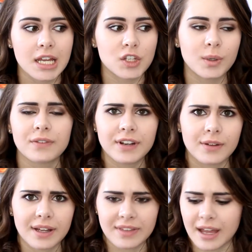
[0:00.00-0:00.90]
doing a
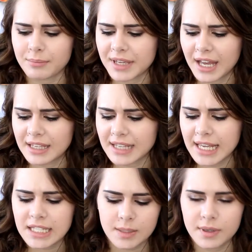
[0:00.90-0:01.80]
video like that, because I
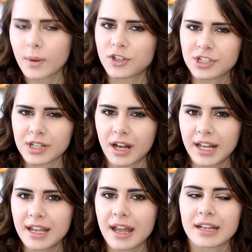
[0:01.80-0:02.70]
get so many questions on
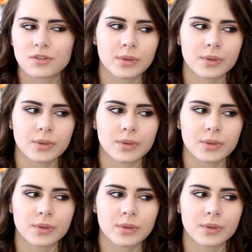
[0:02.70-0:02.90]
it and it's